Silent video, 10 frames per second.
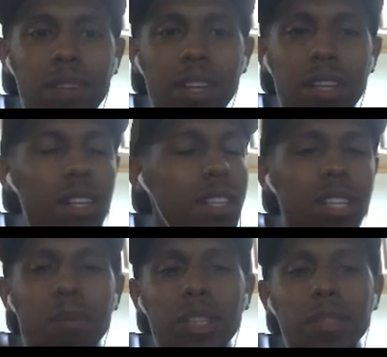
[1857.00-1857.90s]
He, he didn't
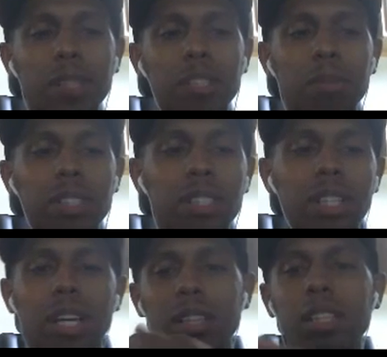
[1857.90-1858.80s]
say much about Split
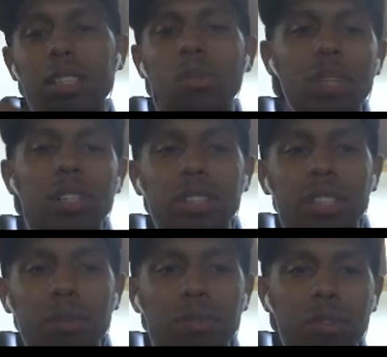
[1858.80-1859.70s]
Second. I think someone else did
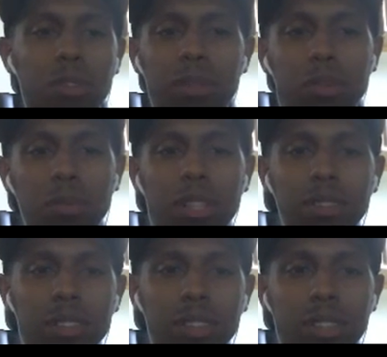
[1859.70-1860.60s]
it before, but it's whatever.
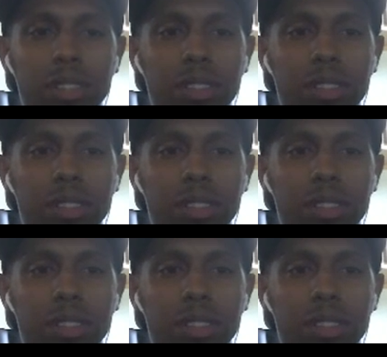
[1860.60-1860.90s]
It's straight.